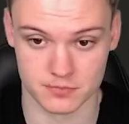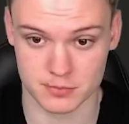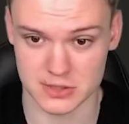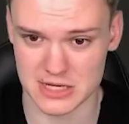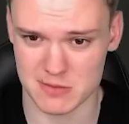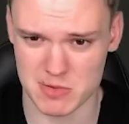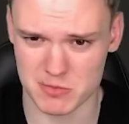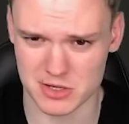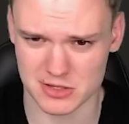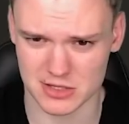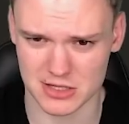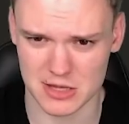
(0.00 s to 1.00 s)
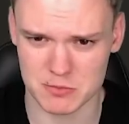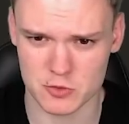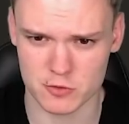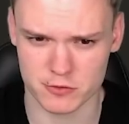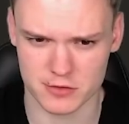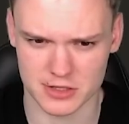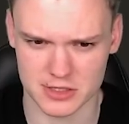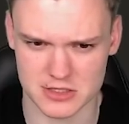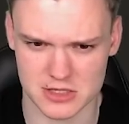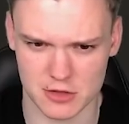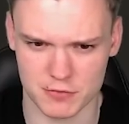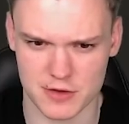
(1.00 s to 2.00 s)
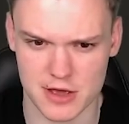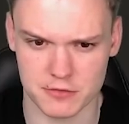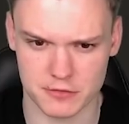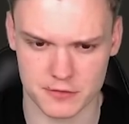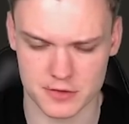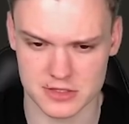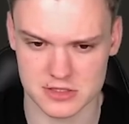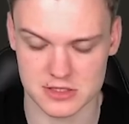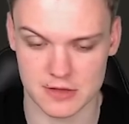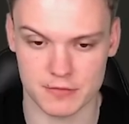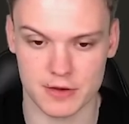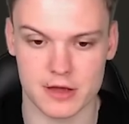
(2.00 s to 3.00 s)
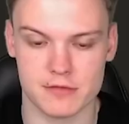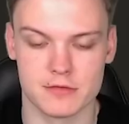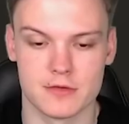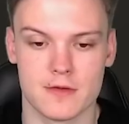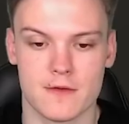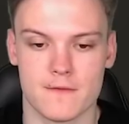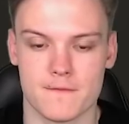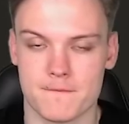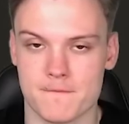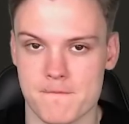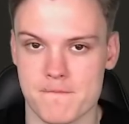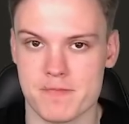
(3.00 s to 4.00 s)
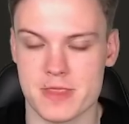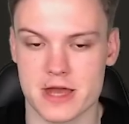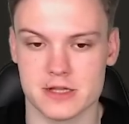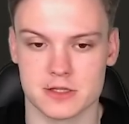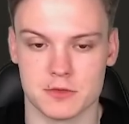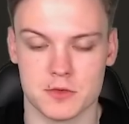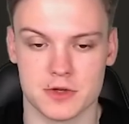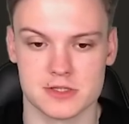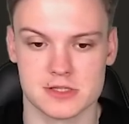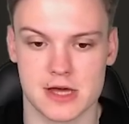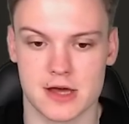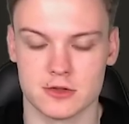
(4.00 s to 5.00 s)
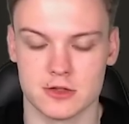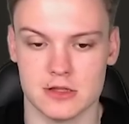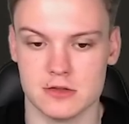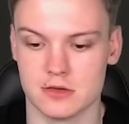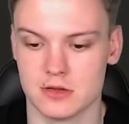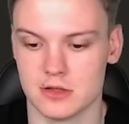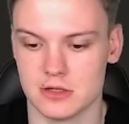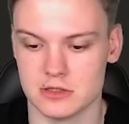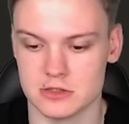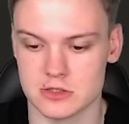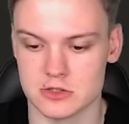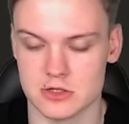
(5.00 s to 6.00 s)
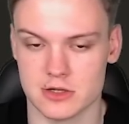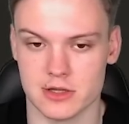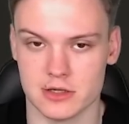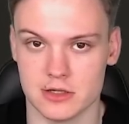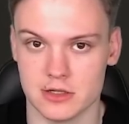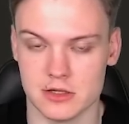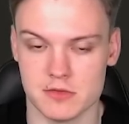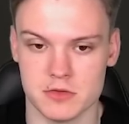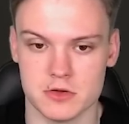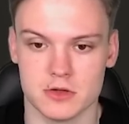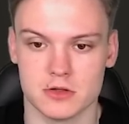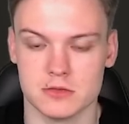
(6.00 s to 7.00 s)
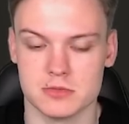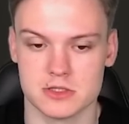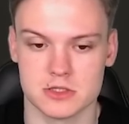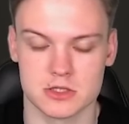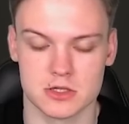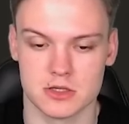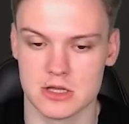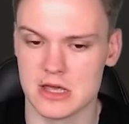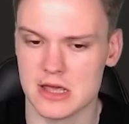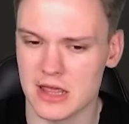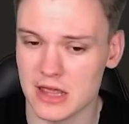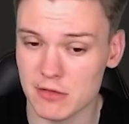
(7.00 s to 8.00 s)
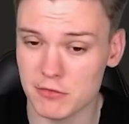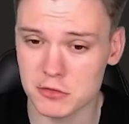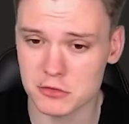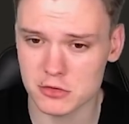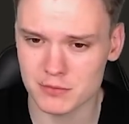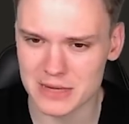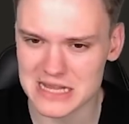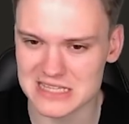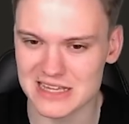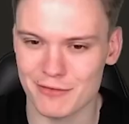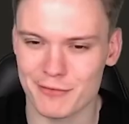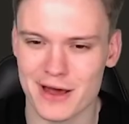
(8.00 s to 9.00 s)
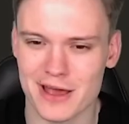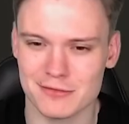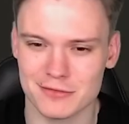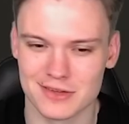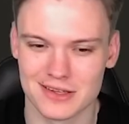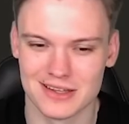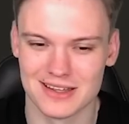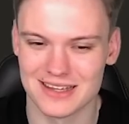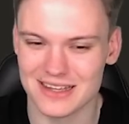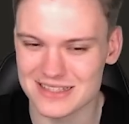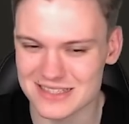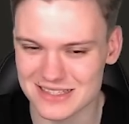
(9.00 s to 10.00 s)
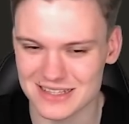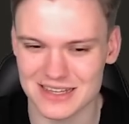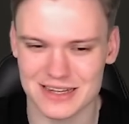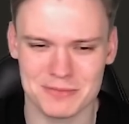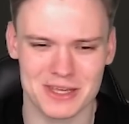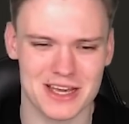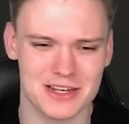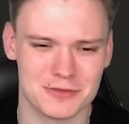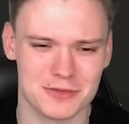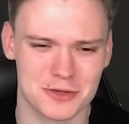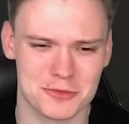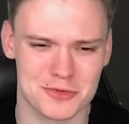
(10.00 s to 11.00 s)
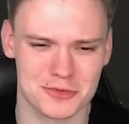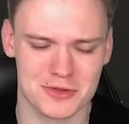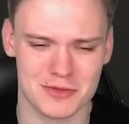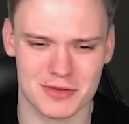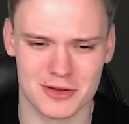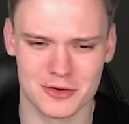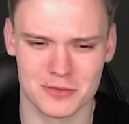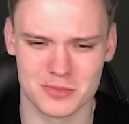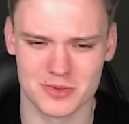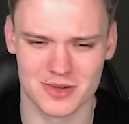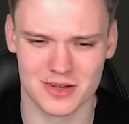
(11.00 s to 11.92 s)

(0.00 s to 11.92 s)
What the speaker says: But remember the key move against e5, c5. That is how you want to start, and this is generally going to give you a good position. If you don't play c5, it's going to be kind of awkward to develop.